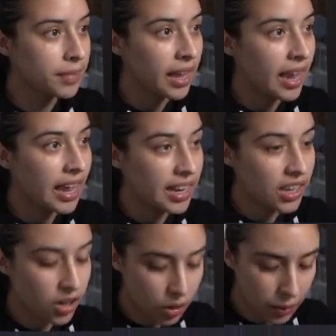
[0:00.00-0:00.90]
And
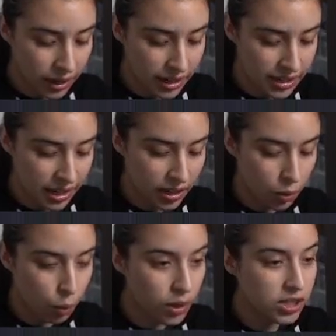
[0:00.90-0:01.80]
here we're going to tell it
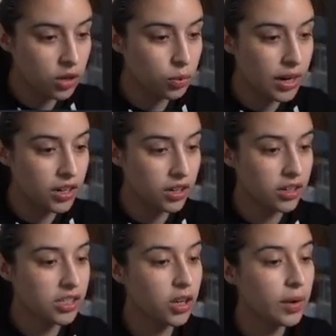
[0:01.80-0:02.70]
what to render.
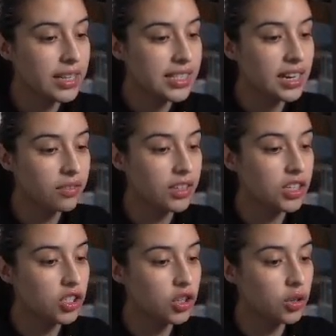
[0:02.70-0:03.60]
So inside of
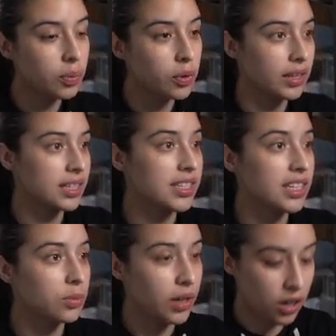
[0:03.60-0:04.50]
these two
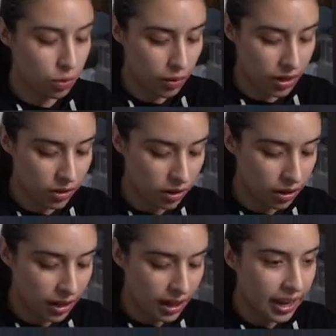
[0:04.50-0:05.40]
parentheses, we're going to render
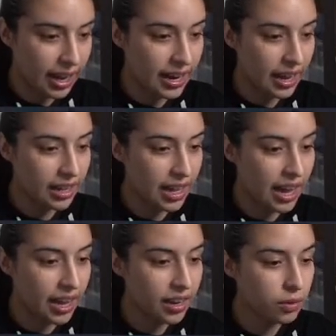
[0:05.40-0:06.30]
an
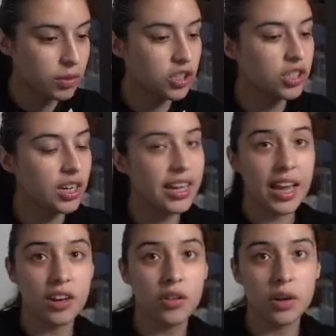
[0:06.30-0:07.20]
LI, which
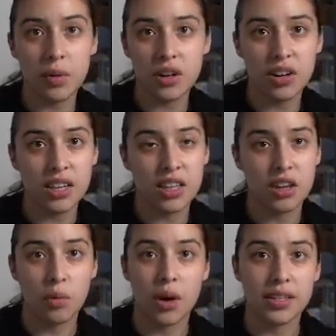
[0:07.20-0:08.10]
again, you can render anything
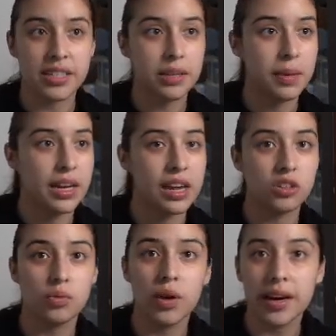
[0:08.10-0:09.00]
you want. This could be an
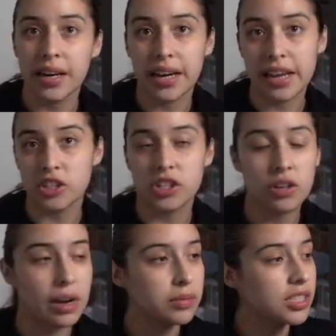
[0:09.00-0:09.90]
H1, an
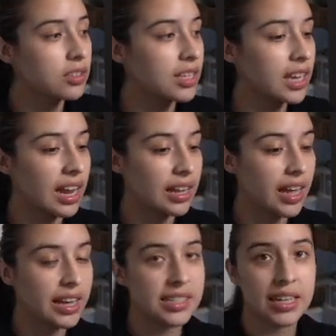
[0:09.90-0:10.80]
H2. I'm just using an
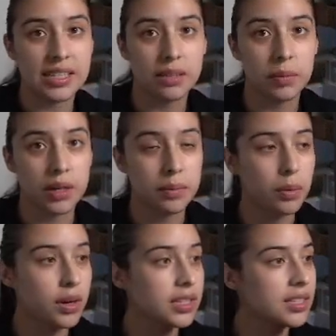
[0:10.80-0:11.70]
LI to get some bullet
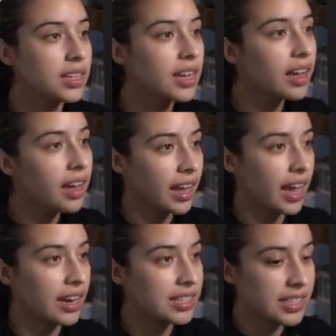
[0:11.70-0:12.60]
points.
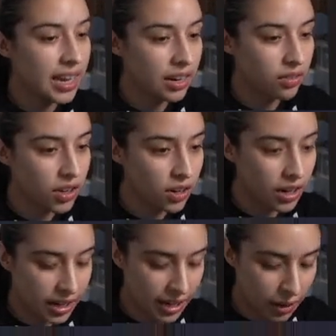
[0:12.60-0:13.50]
And inside of here,
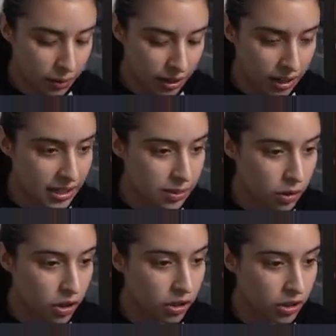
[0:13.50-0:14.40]
again, we're going to need some
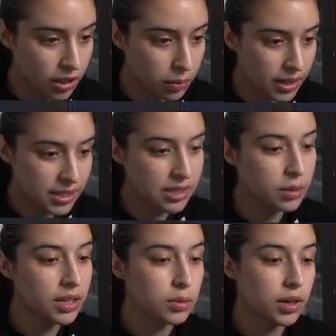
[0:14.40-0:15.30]
curly braces
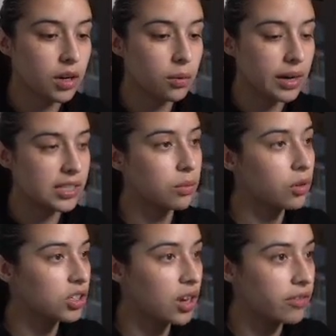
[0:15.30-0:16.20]
because we're going to write some
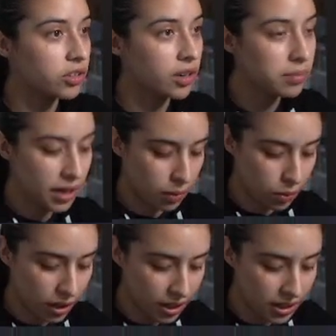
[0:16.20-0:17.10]
more JavaScript. And
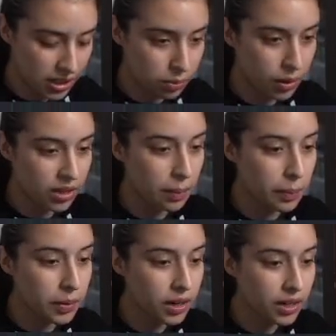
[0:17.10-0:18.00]
we're going to display the
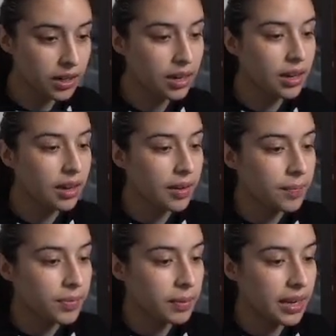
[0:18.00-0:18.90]
book
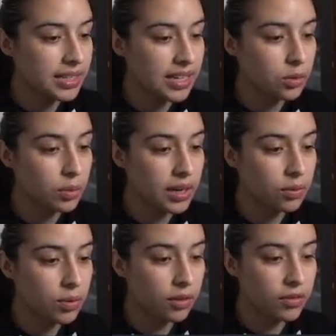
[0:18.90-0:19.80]
because that's what we
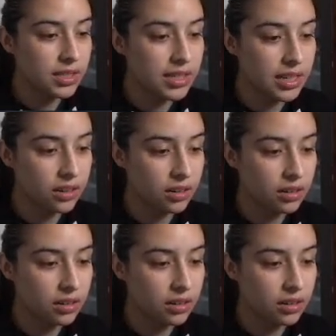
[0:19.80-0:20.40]
referenced here.